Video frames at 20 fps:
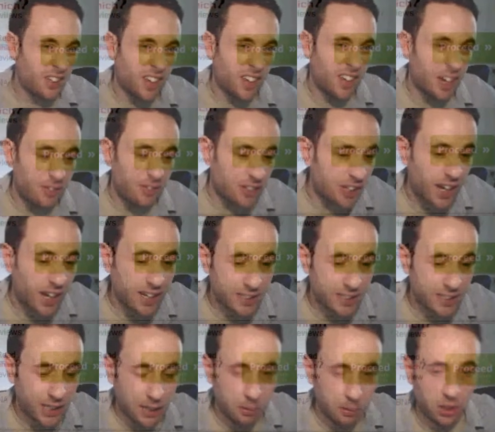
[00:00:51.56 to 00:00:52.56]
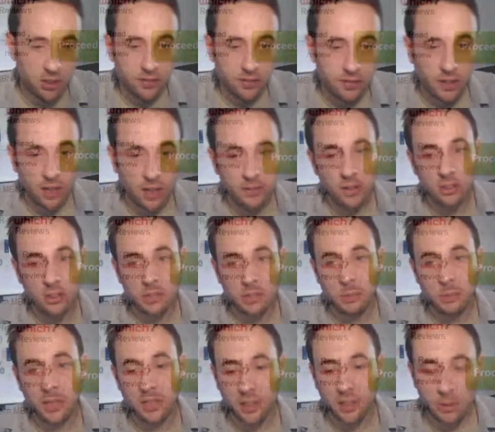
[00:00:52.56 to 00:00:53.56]
but for today's sake I'm going to use Firefox
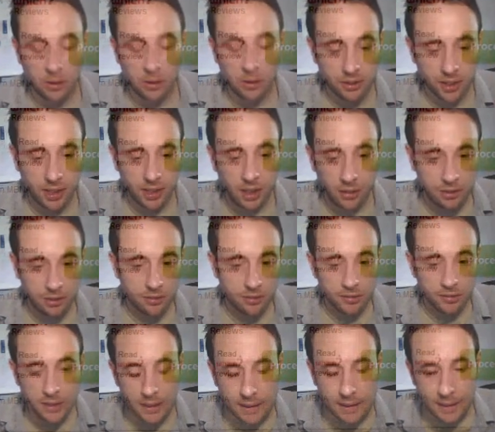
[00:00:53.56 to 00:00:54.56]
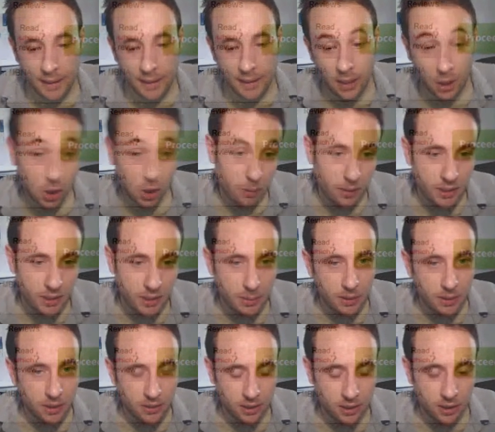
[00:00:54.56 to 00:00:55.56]
because otherwise I get loads of comments
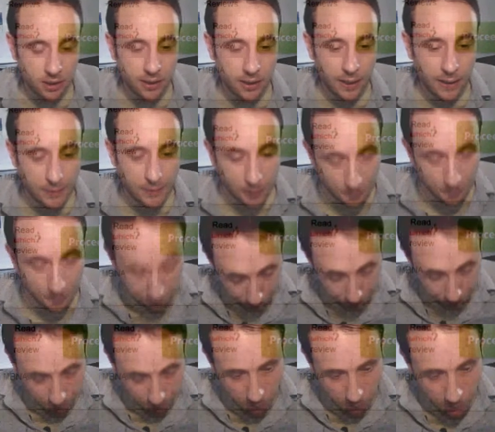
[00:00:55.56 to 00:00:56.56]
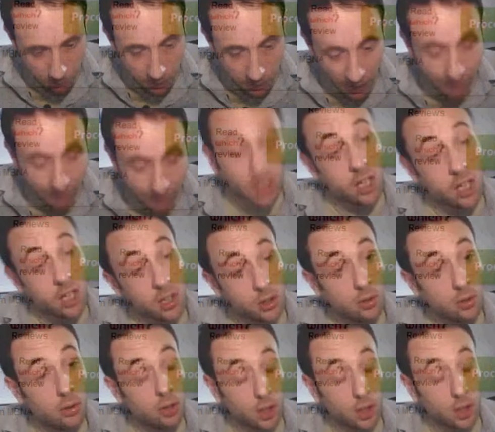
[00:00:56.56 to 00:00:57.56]
about using IE. So having a
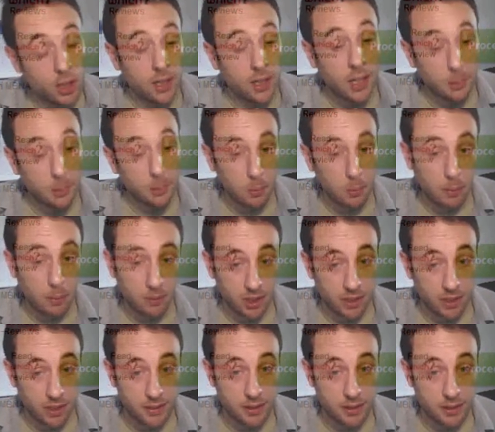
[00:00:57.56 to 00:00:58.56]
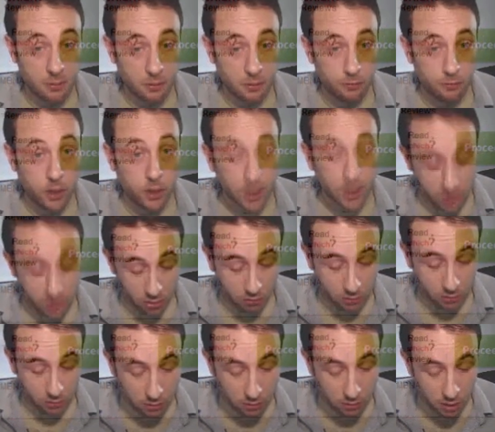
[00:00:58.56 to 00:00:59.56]
little look at a couple of websites that we've worked
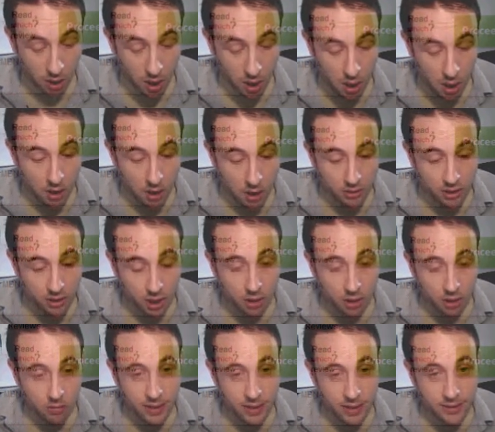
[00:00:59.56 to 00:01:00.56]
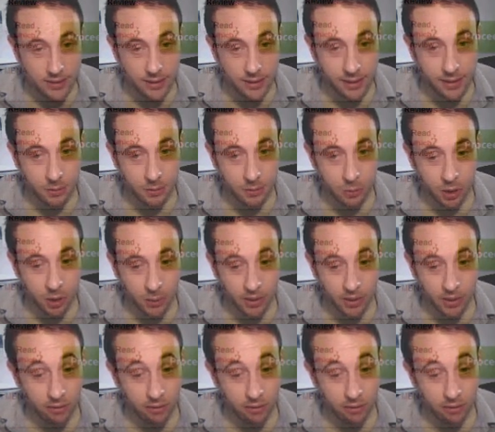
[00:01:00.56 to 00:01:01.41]
on. So this is some work